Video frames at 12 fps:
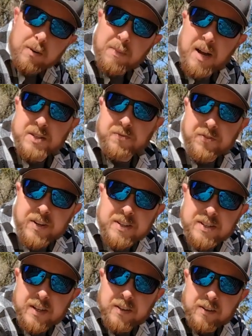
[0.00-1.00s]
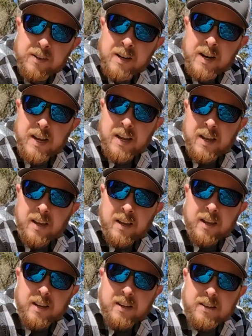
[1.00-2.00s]
up by some fence here,
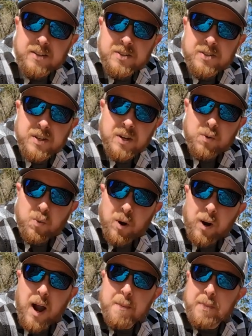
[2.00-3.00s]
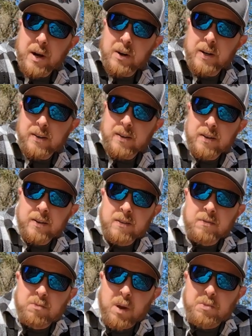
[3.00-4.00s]
is where I buried
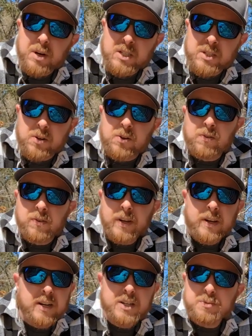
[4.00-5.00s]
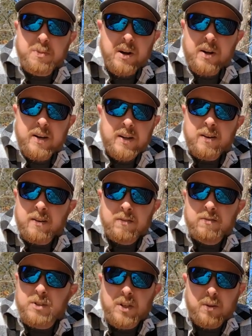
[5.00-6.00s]
my buck skull, and I just buried it
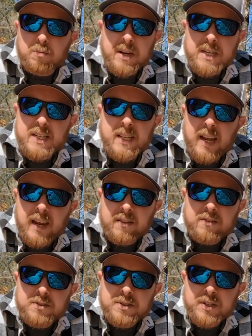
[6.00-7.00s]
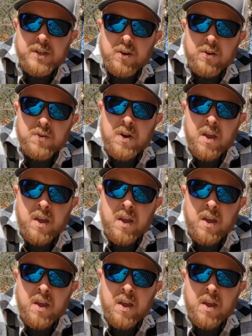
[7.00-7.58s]
to the base of the antlers, you know.